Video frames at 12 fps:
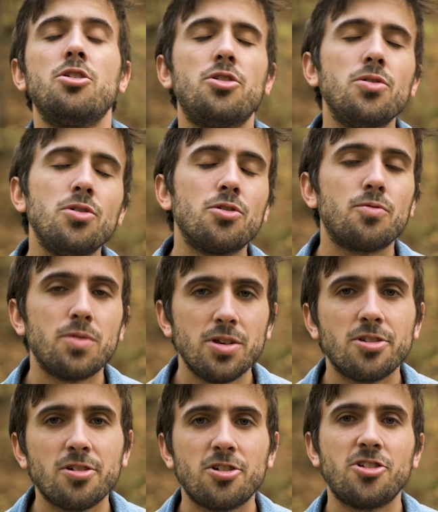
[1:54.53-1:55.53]
Do your
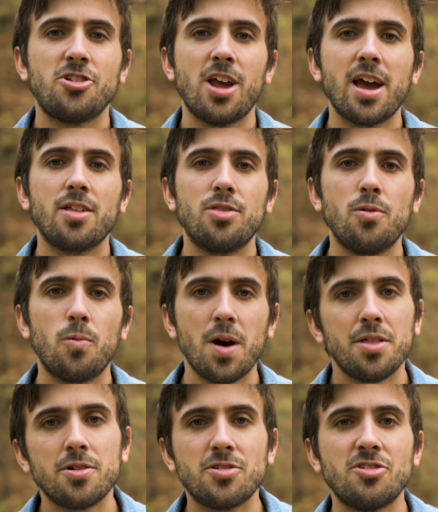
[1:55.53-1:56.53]
research, check the
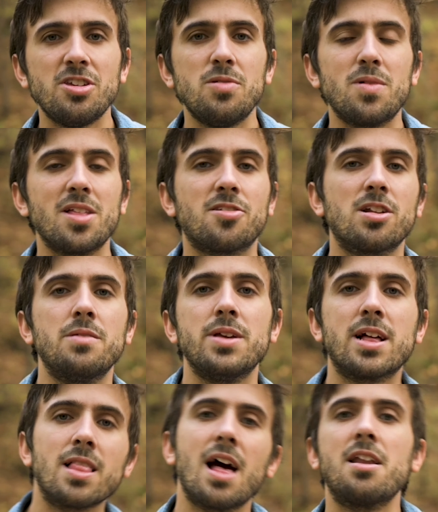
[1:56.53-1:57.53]
weather, see when it's going to be
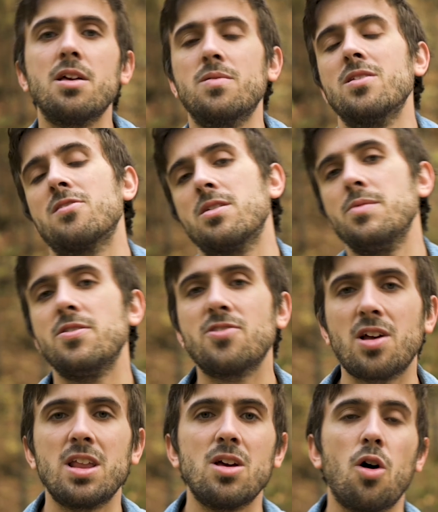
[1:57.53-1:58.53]
cloudy, when it's going to be sunny.